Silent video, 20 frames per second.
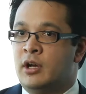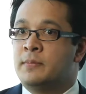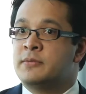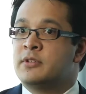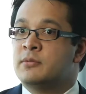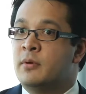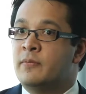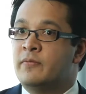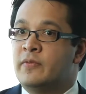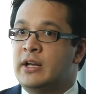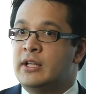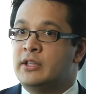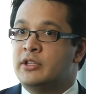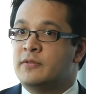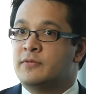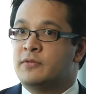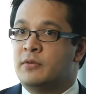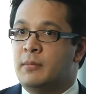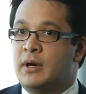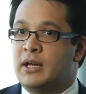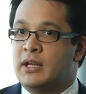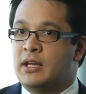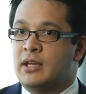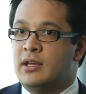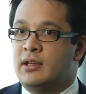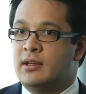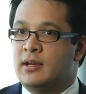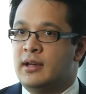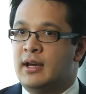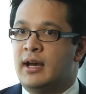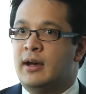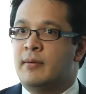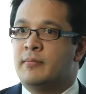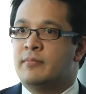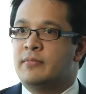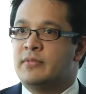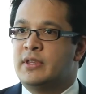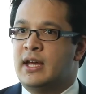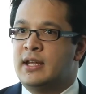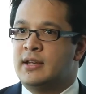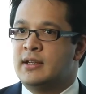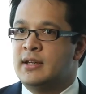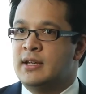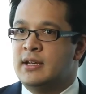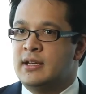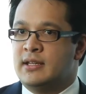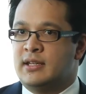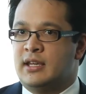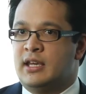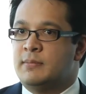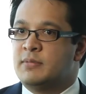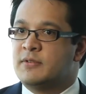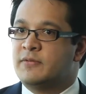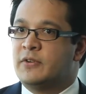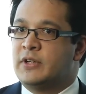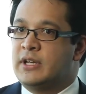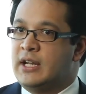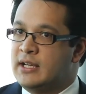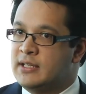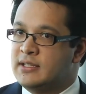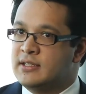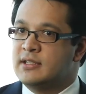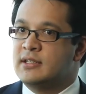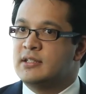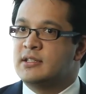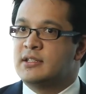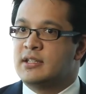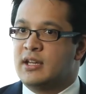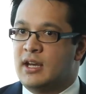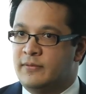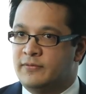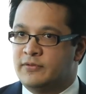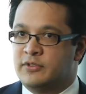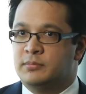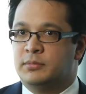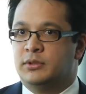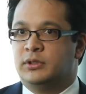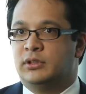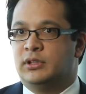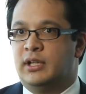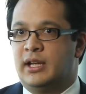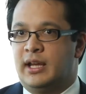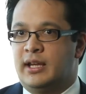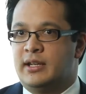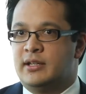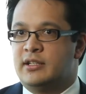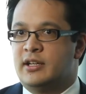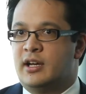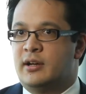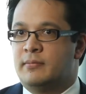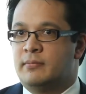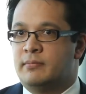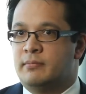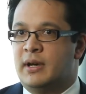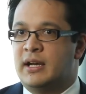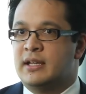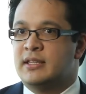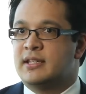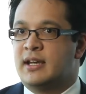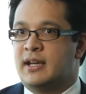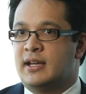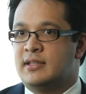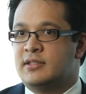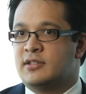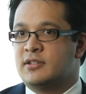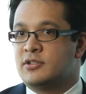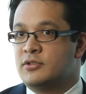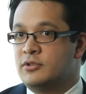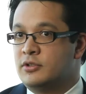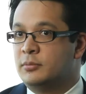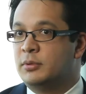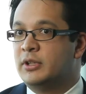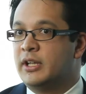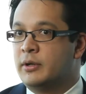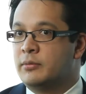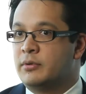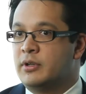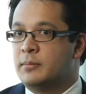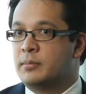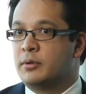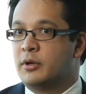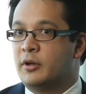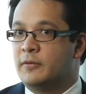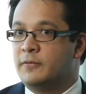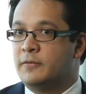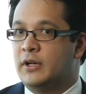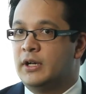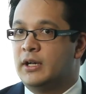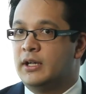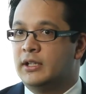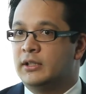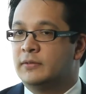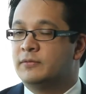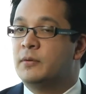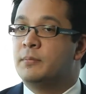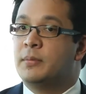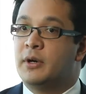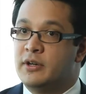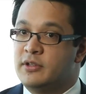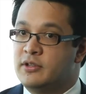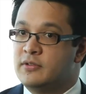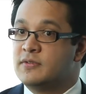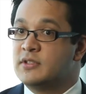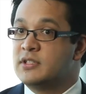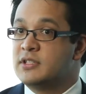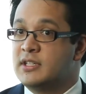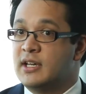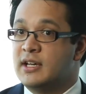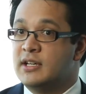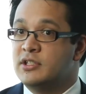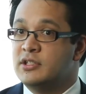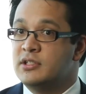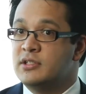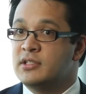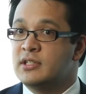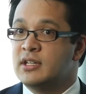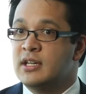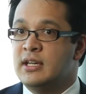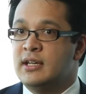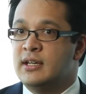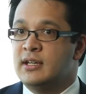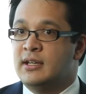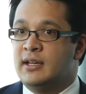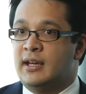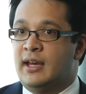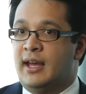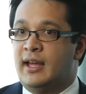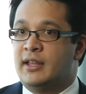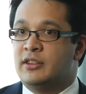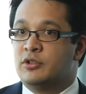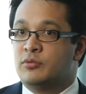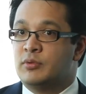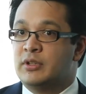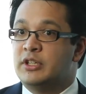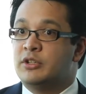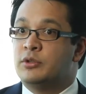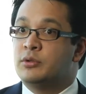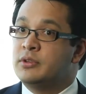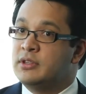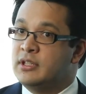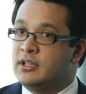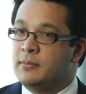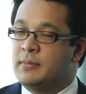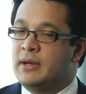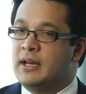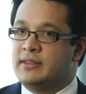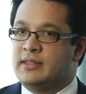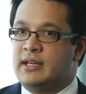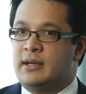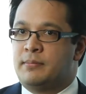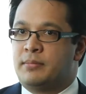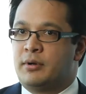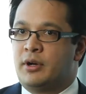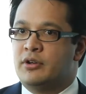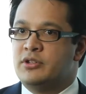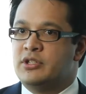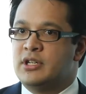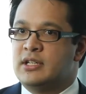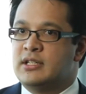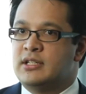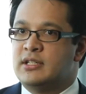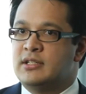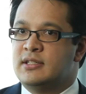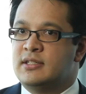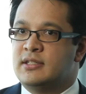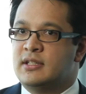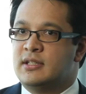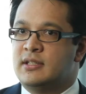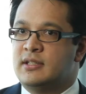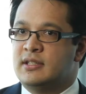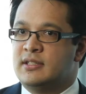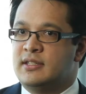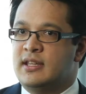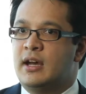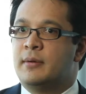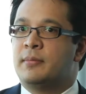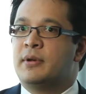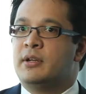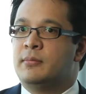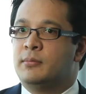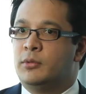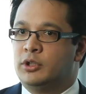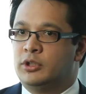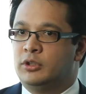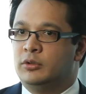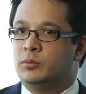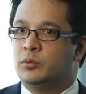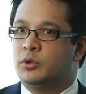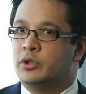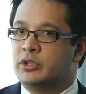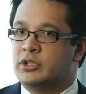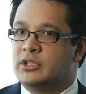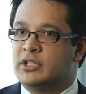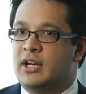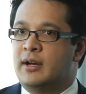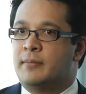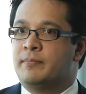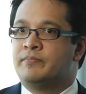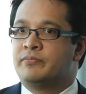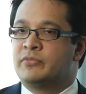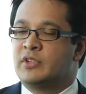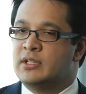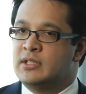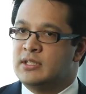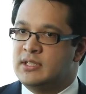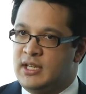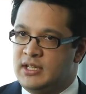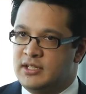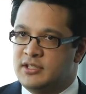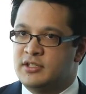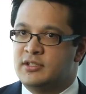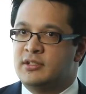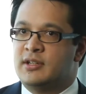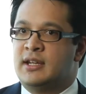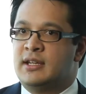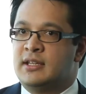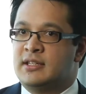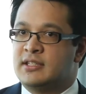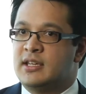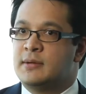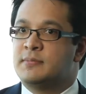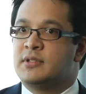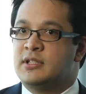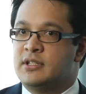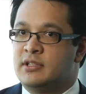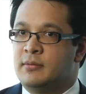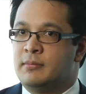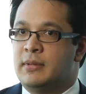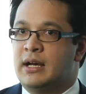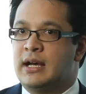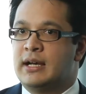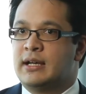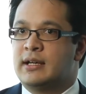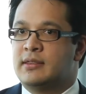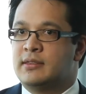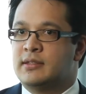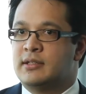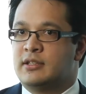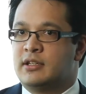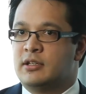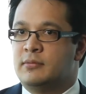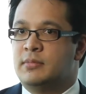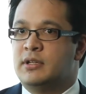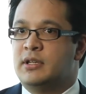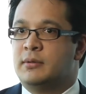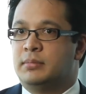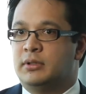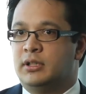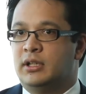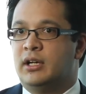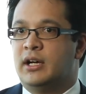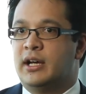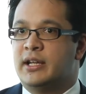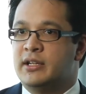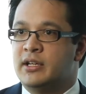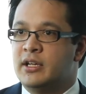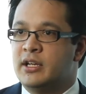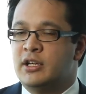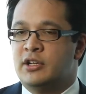optimum value for money, that keeps financiers comfortable and maintains a suitable equity profile for both of the stages. And the really good thing about that project is that there's now been a model worked up, tested and accepted in the market that can be applied